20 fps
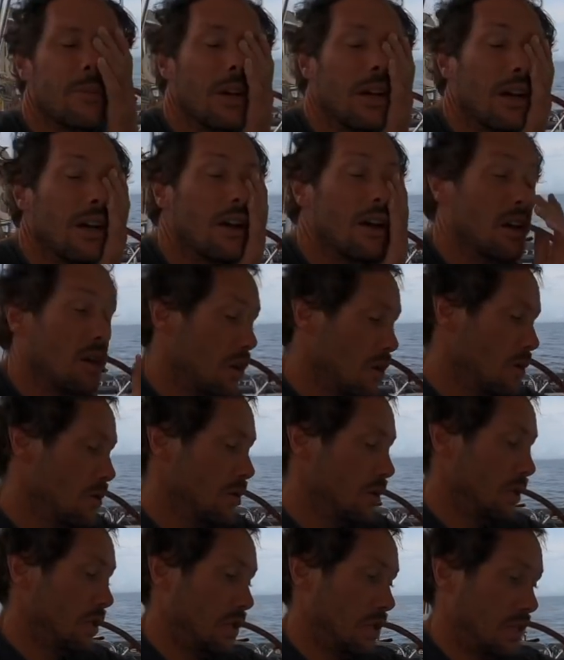
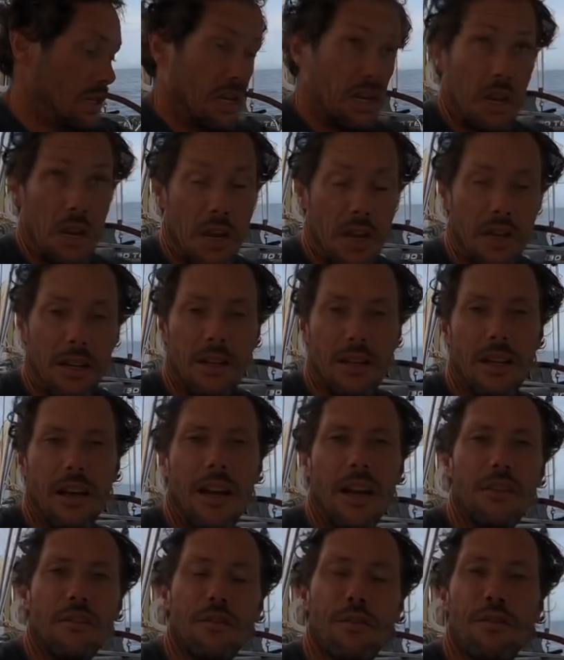about
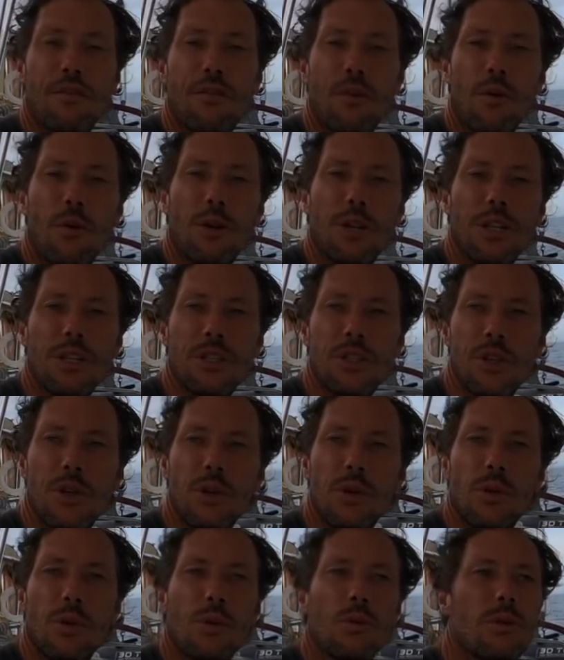nine
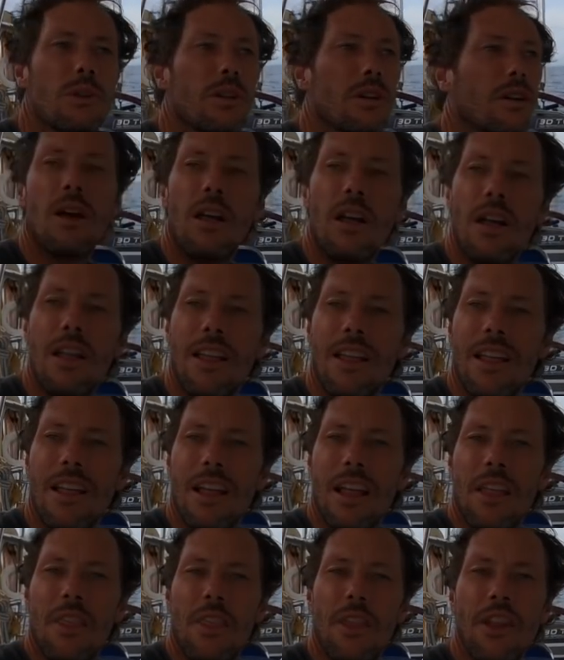forty-two.
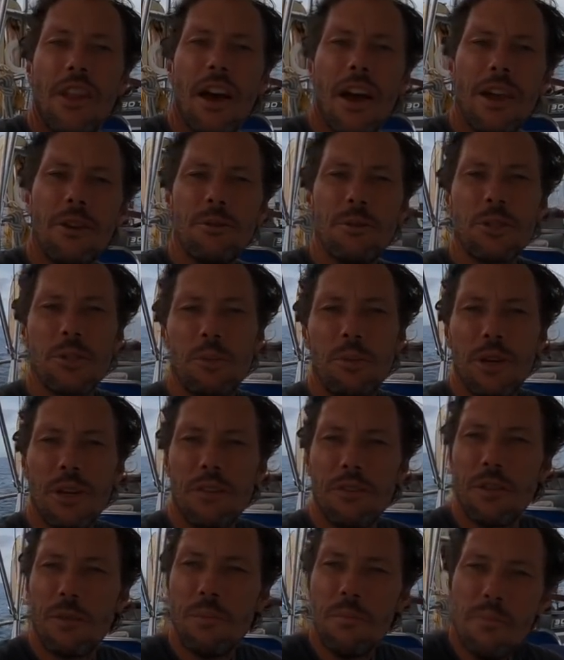The night was a
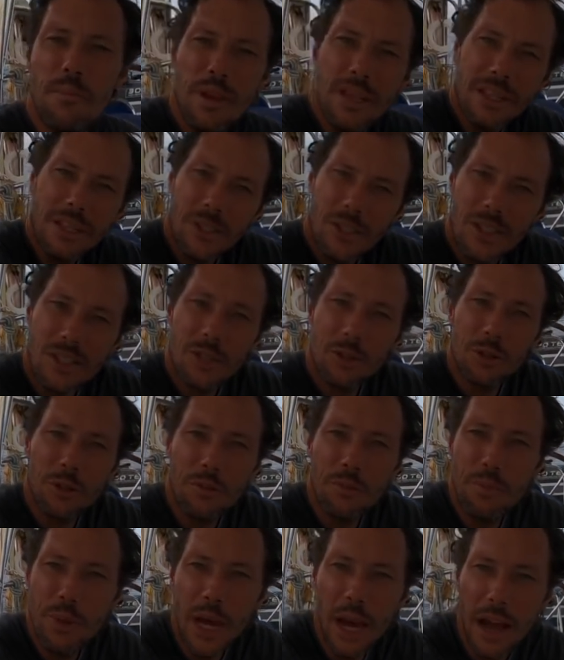bit of a mixed sort
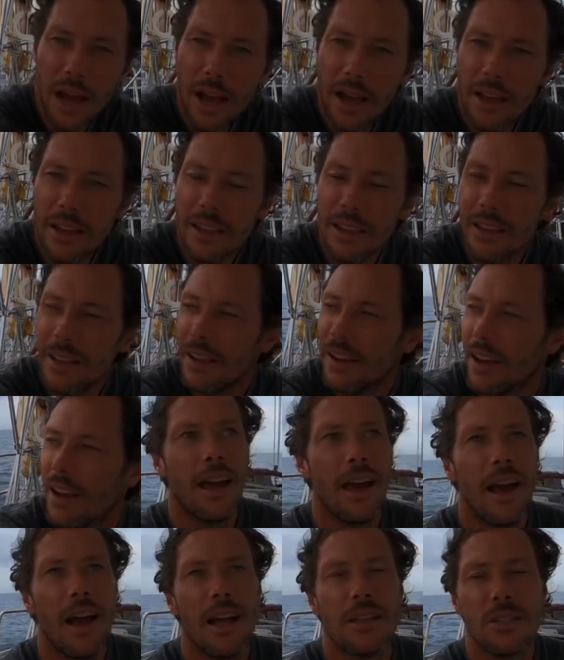of bag.
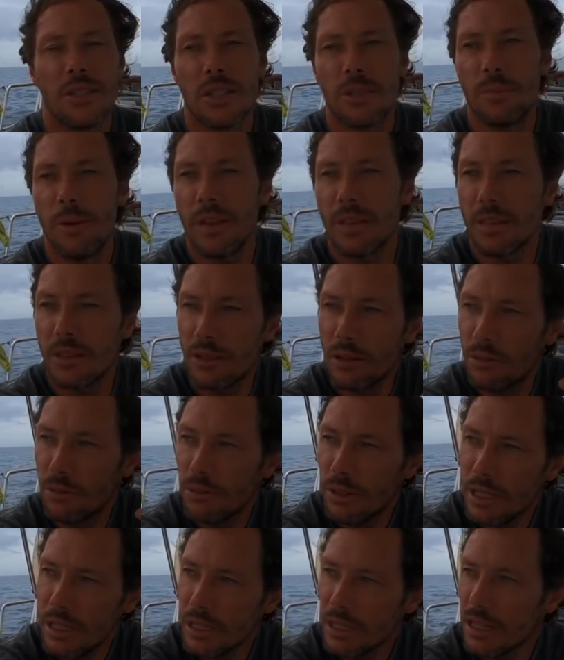As expected, the
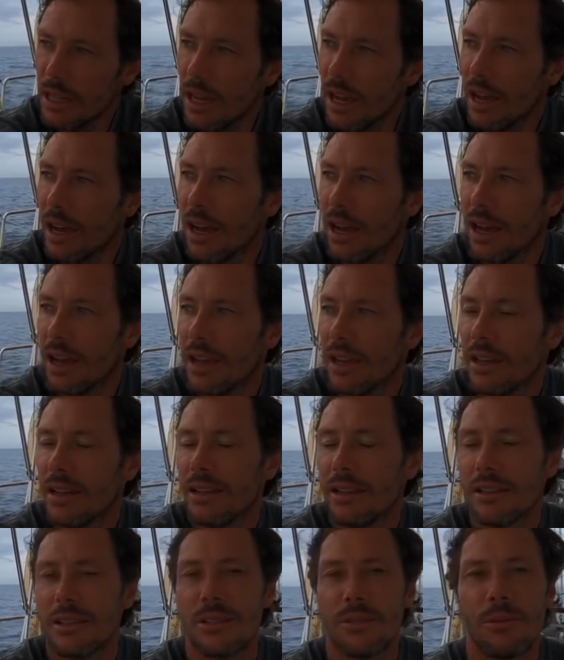wind
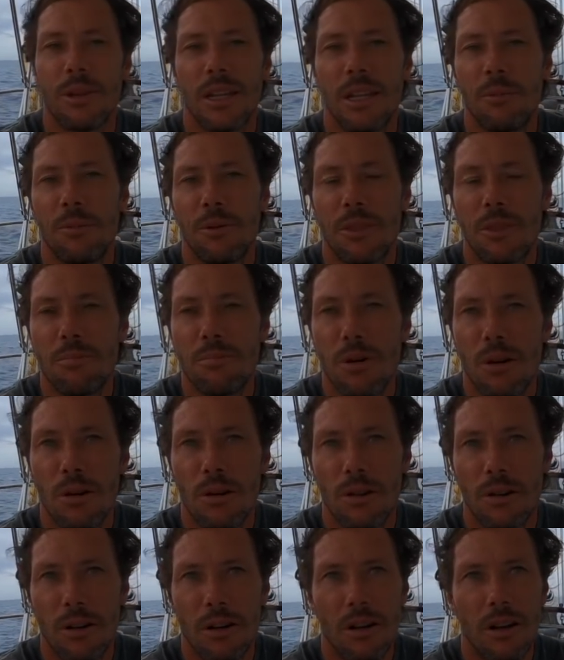died, so we had to put the
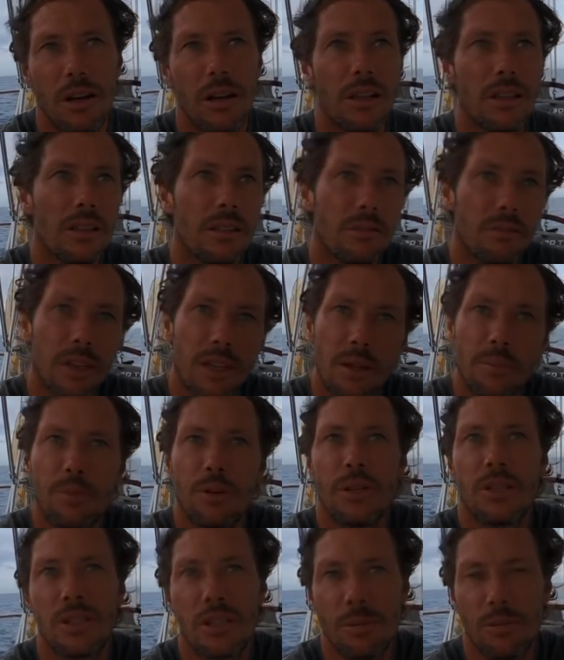motor on. We had to
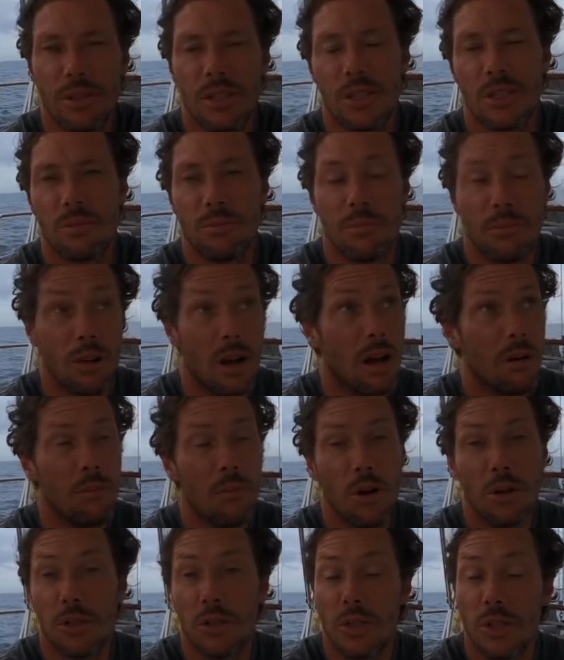bring some of the,
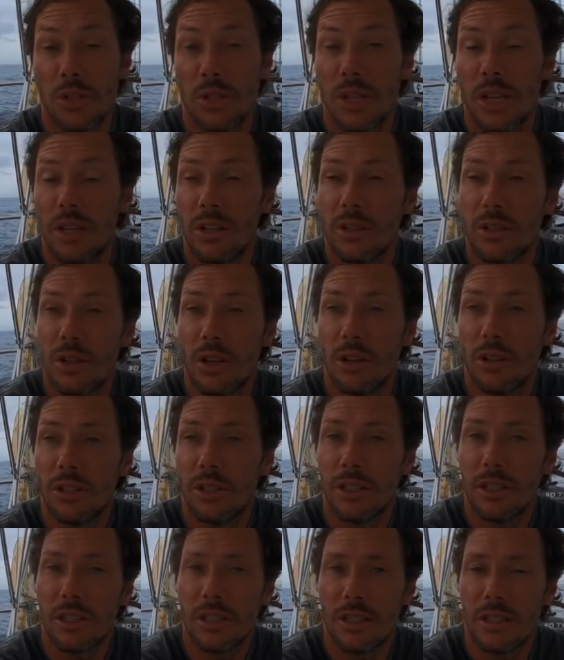well, most of the sails
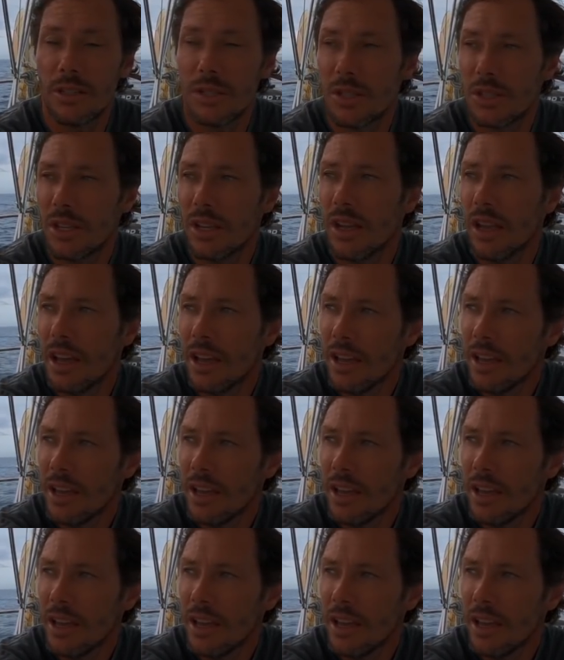all in because